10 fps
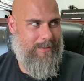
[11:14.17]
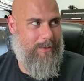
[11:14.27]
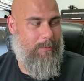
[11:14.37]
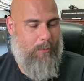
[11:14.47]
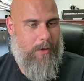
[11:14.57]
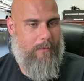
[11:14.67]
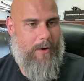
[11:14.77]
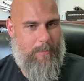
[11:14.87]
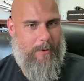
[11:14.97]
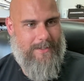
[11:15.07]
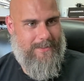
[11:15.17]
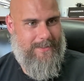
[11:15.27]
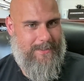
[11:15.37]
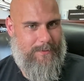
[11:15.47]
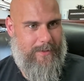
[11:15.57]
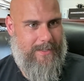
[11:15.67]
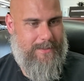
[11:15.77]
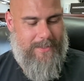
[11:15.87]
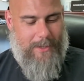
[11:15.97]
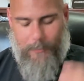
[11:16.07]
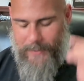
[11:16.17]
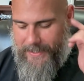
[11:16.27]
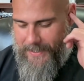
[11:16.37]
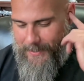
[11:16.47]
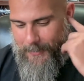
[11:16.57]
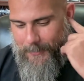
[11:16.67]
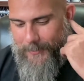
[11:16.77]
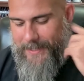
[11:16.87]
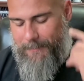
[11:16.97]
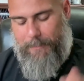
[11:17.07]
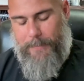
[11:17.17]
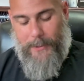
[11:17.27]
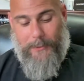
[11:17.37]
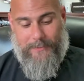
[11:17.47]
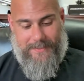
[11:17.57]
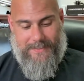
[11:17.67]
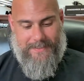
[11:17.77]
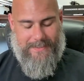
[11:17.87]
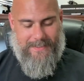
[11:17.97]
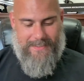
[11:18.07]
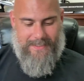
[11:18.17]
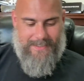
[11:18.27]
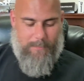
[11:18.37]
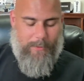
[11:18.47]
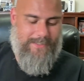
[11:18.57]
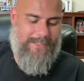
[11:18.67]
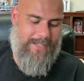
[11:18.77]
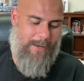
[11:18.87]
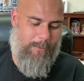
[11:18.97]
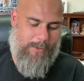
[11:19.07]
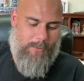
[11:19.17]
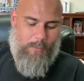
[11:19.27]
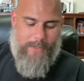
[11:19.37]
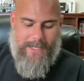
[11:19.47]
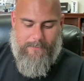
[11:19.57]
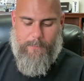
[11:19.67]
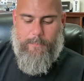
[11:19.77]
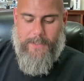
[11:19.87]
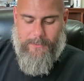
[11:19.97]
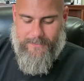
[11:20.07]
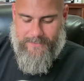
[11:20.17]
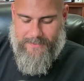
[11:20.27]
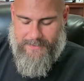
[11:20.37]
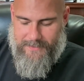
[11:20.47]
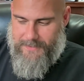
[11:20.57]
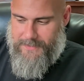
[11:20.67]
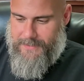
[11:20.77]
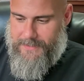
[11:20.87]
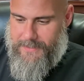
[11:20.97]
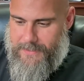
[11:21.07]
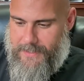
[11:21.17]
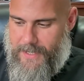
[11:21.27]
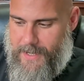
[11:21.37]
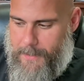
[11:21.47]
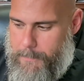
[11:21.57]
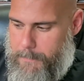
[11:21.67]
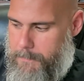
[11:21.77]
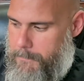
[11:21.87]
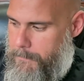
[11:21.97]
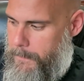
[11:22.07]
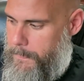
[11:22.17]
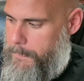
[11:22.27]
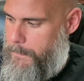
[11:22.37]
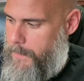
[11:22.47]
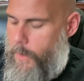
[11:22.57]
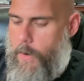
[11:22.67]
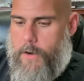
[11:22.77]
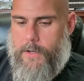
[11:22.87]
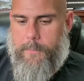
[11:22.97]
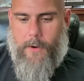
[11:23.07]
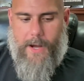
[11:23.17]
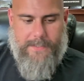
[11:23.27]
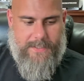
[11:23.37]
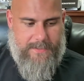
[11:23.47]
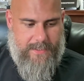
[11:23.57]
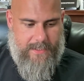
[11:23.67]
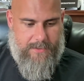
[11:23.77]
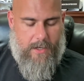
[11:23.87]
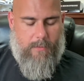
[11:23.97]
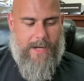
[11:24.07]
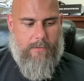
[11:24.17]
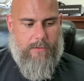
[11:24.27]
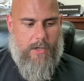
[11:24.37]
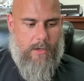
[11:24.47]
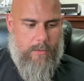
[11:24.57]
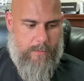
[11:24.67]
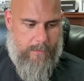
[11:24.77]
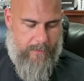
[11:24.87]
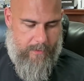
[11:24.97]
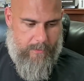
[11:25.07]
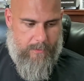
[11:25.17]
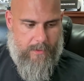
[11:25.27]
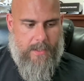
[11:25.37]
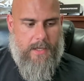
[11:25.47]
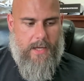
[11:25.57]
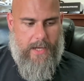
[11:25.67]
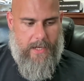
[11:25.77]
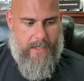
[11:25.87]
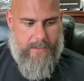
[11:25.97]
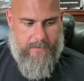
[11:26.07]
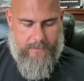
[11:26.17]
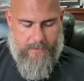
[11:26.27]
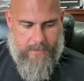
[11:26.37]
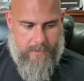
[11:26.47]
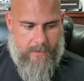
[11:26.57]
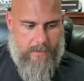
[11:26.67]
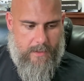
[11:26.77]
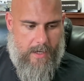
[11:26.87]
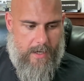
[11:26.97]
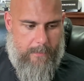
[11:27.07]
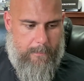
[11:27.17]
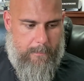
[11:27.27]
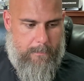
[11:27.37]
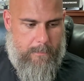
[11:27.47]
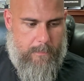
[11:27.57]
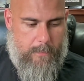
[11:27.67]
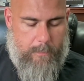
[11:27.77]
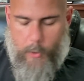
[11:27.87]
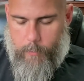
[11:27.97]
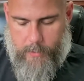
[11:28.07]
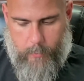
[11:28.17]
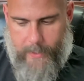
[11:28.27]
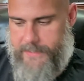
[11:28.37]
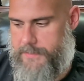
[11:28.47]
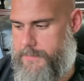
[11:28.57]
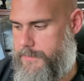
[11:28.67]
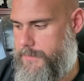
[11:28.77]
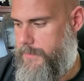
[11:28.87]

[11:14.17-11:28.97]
And what are our processes for this? We've built the places I work. We have built our processes around code review and pull requests,